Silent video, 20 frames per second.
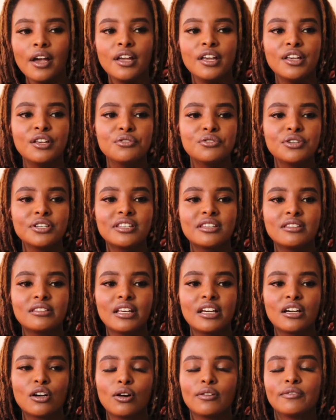you just
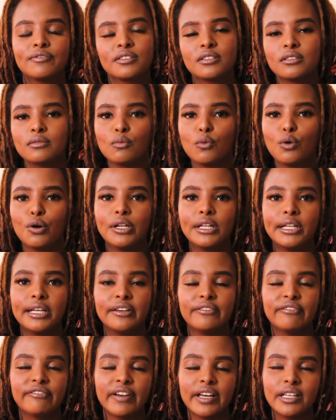think of small
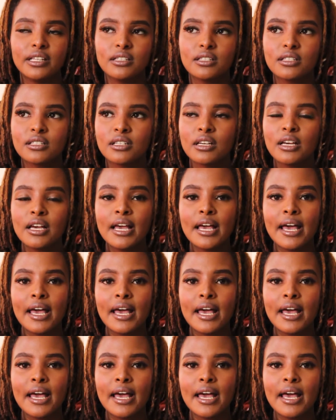events,